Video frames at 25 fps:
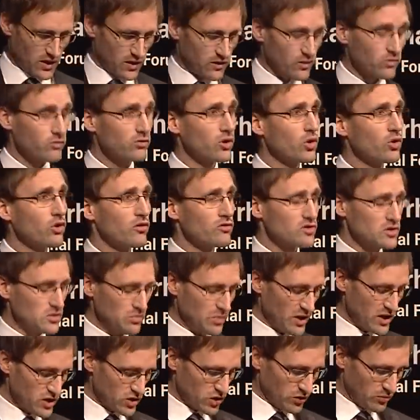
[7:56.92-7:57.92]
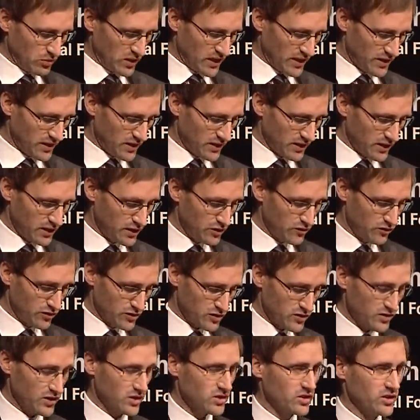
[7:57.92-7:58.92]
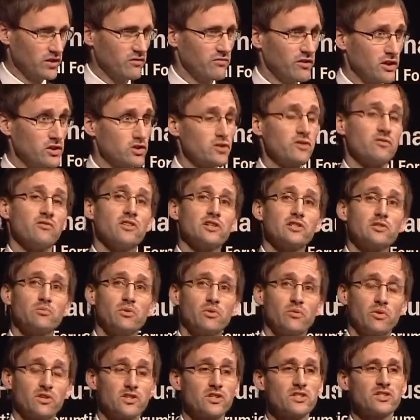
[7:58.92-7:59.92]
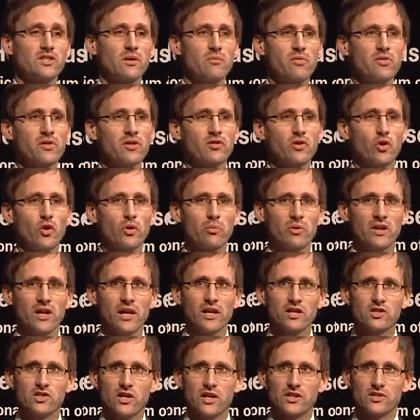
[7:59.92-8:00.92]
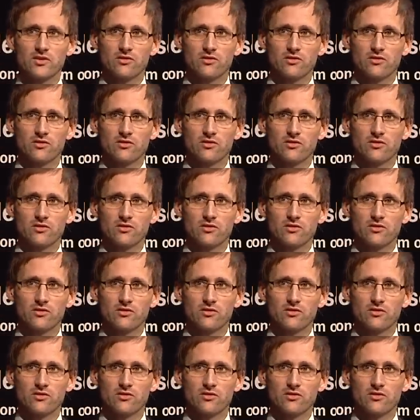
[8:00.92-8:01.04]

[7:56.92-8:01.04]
the role of spatial planning and infrastructure investment, which is something the urban age has